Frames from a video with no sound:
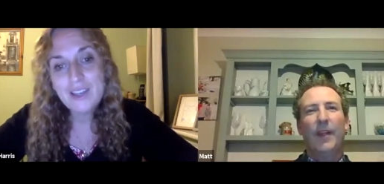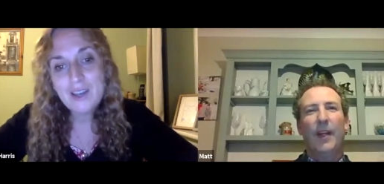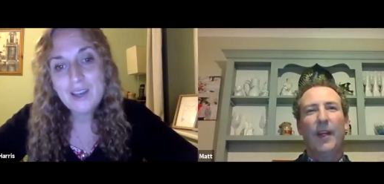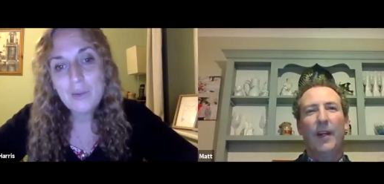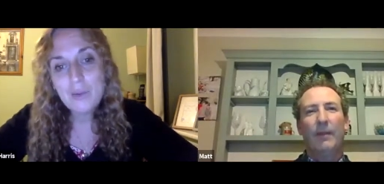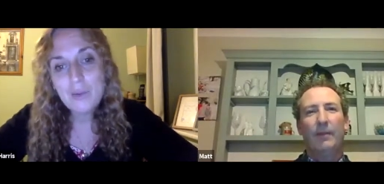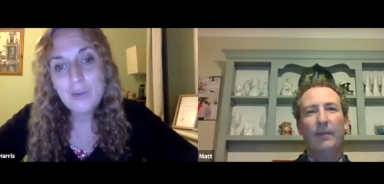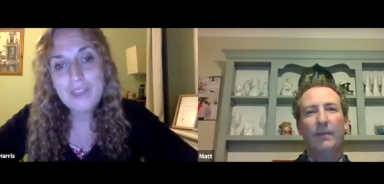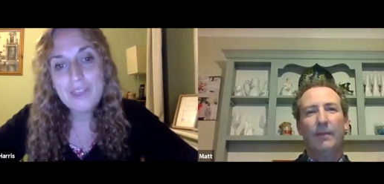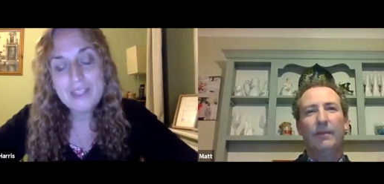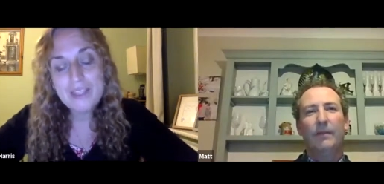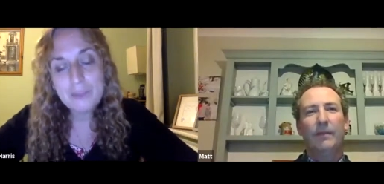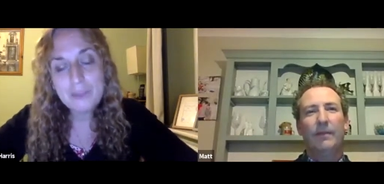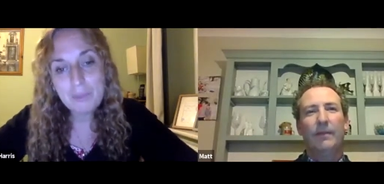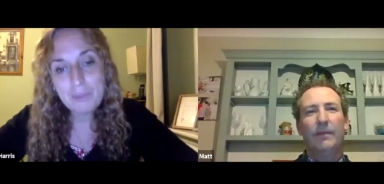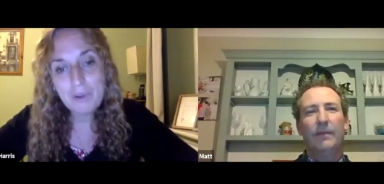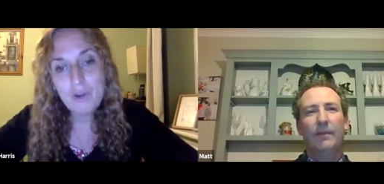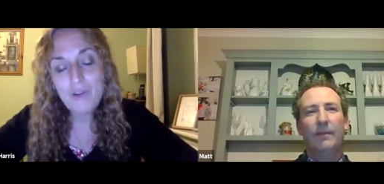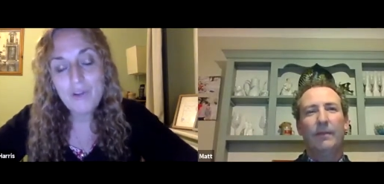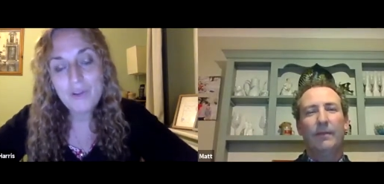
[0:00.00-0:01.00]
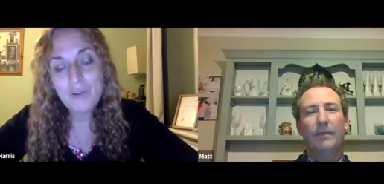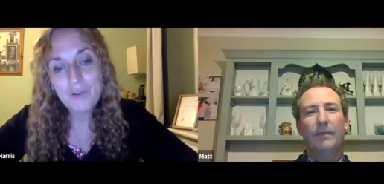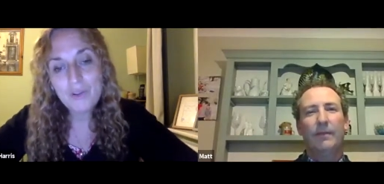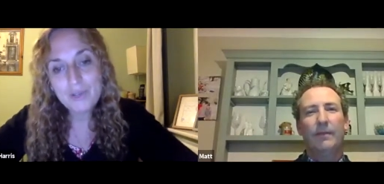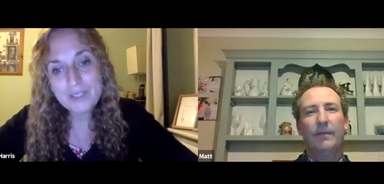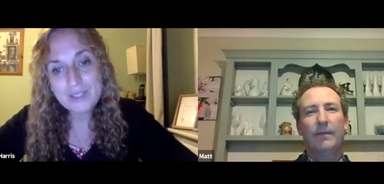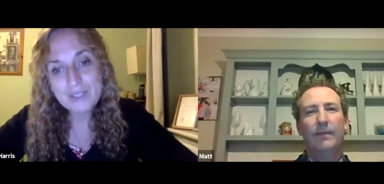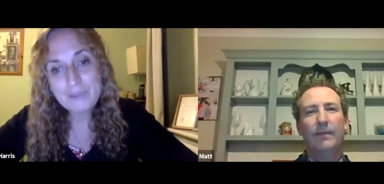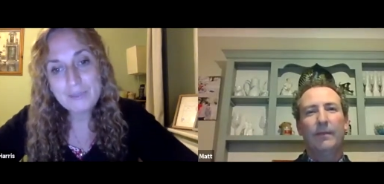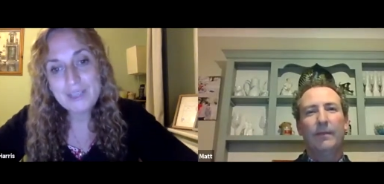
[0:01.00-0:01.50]
Speaker 1: when there's a block or
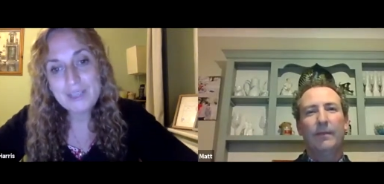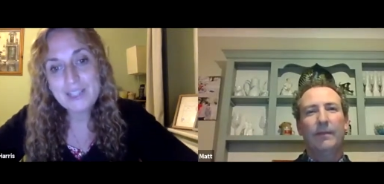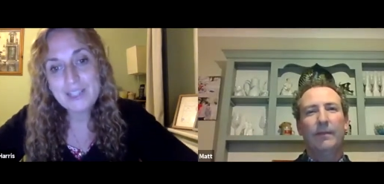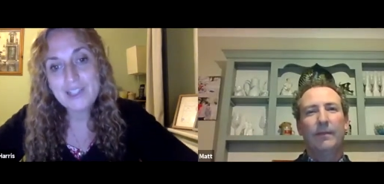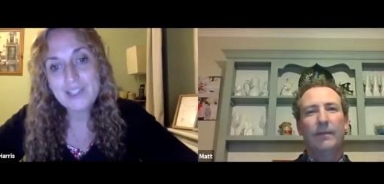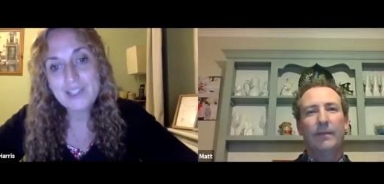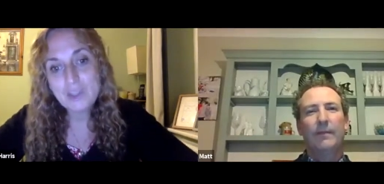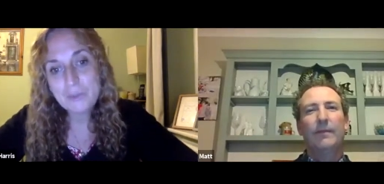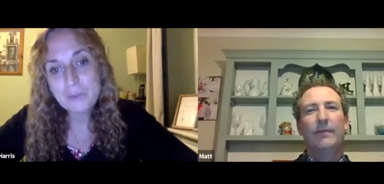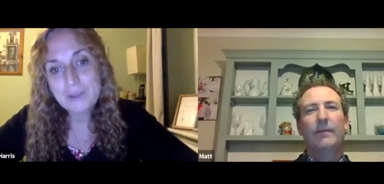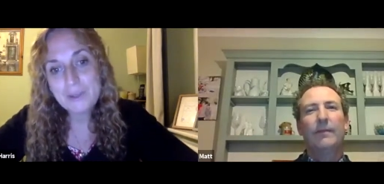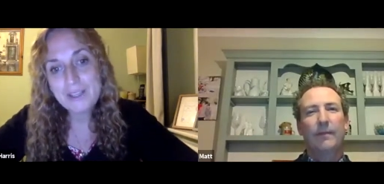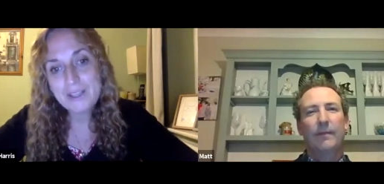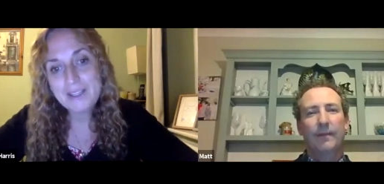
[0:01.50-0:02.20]
something stopping us